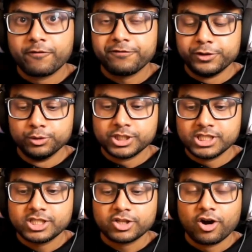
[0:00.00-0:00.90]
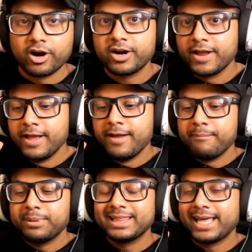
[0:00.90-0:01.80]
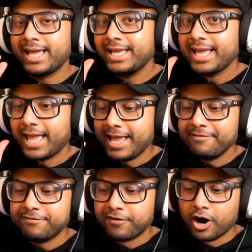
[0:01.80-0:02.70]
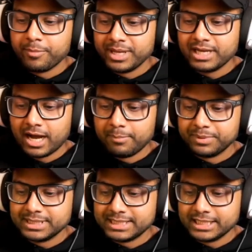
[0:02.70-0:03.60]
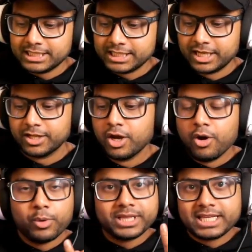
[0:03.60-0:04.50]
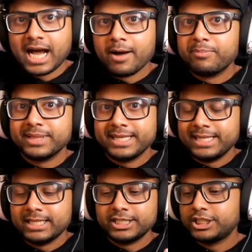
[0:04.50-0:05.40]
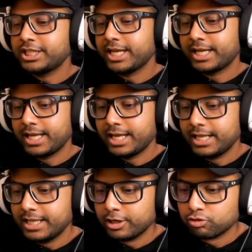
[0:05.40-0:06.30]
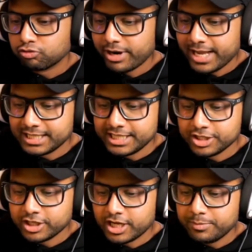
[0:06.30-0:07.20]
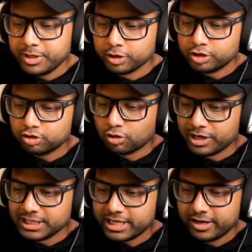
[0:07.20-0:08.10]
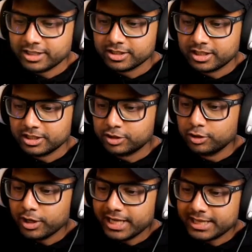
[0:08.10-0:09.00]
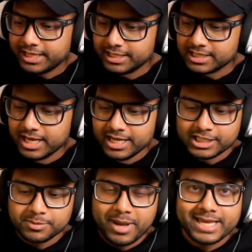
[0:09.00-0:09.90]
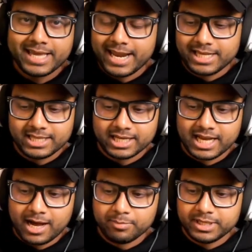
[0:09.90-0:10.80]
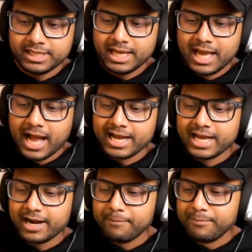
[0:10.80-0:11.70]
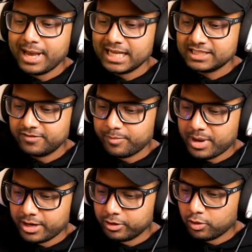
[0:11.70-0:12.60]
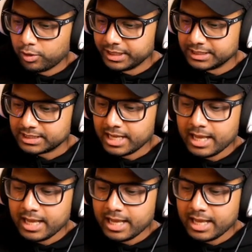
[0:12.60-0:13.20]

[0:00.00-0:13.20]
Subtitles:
Fusion Start, play a farming composition with Goblin, Chicken, Greg. These are going to be your strongest character because look at this. Just by getting the Goblin, I got a massive amount of coins.